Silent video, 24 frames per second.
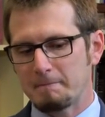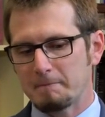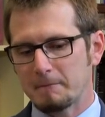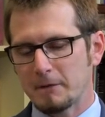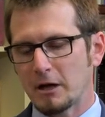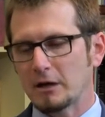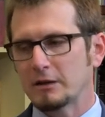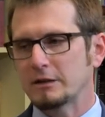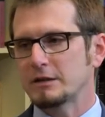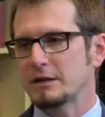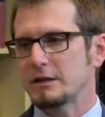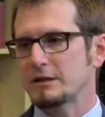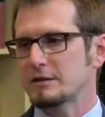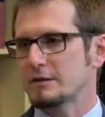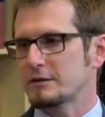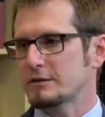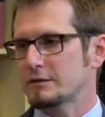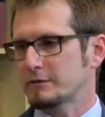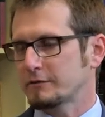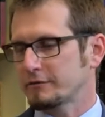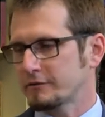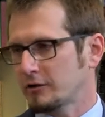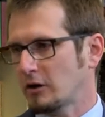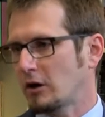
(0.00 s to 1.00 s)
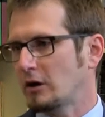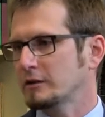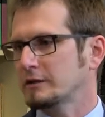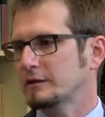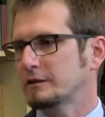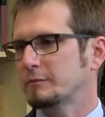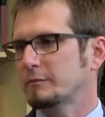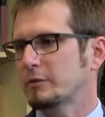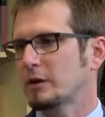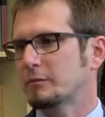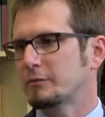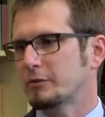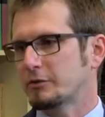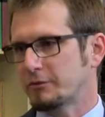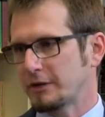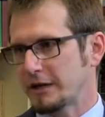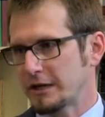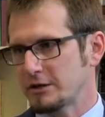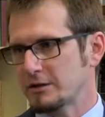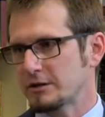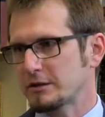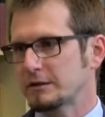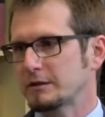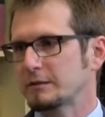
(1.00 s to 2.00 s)
connotations of thought and
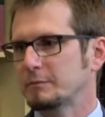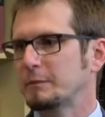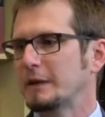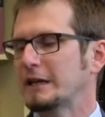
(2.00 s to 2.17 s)
preparation,